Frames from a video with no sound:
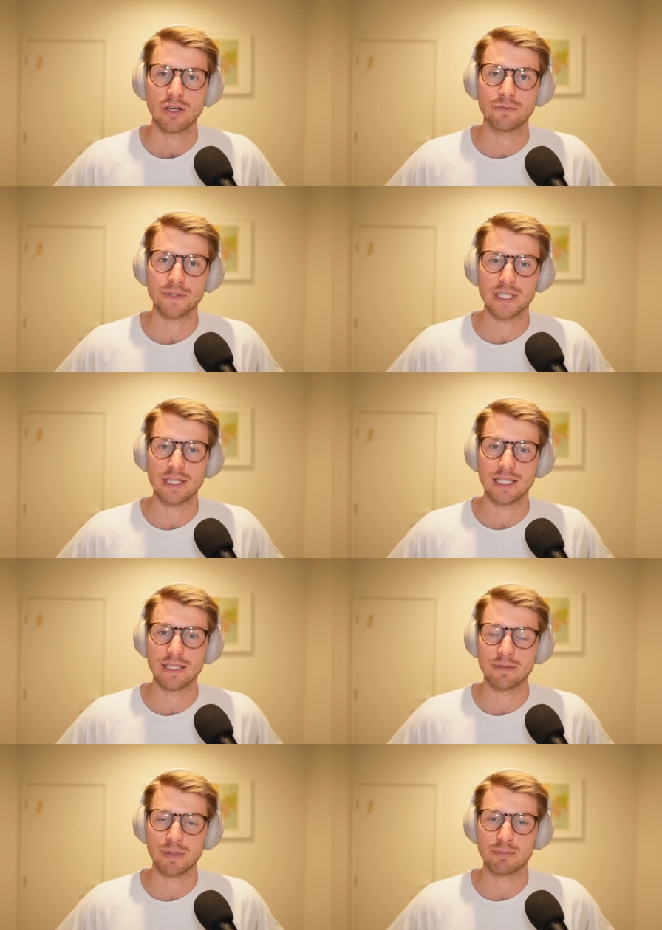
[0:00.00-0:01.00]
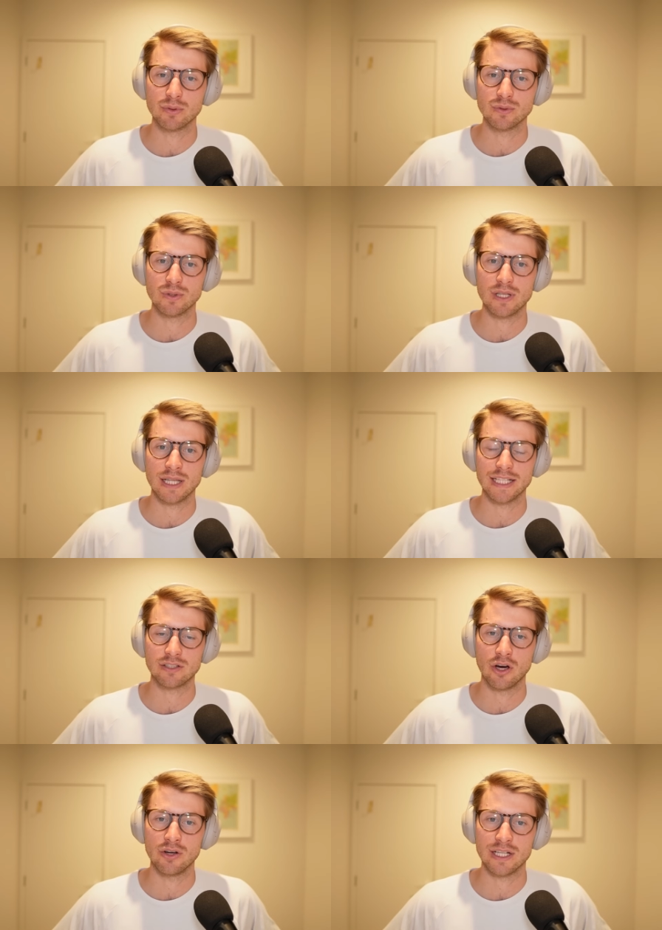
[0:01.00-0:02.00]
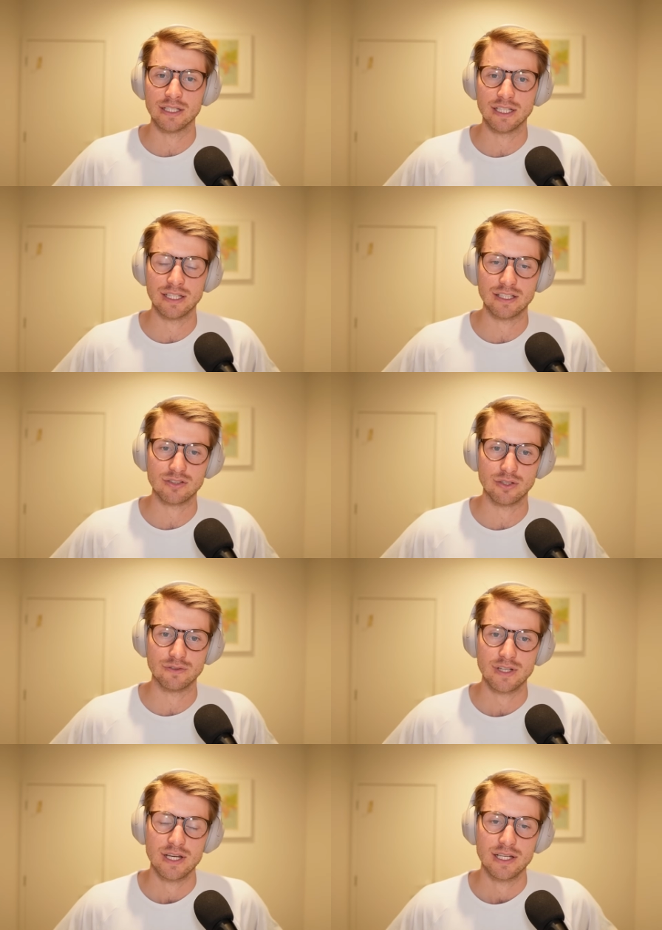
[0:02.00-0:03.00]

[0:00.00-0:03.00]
hopefully the people let go, and in the sort of